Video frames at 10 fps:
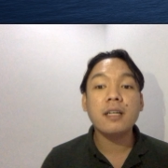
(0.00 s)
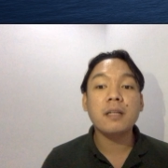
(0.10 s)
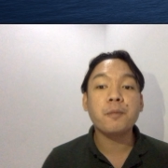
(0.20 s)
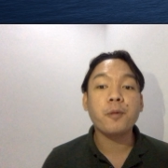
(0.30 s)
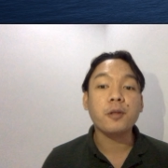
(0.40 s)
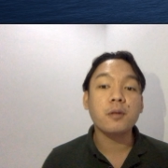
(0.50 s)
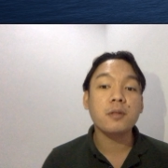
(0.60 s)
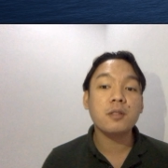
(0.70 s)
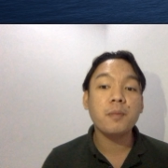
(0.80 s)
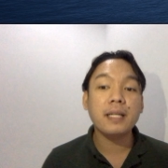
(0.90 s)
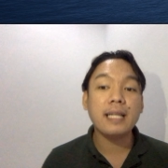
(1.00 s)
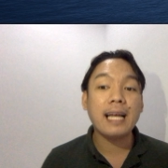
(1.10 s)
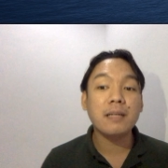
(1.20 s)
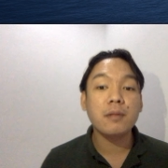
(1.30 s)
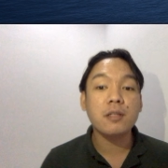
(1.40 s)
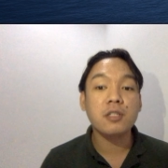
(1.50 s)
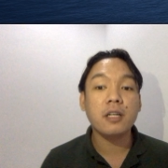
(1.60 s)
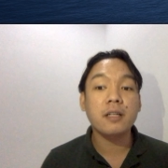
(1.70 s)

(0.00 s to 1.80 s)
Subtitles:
and protostomate animals share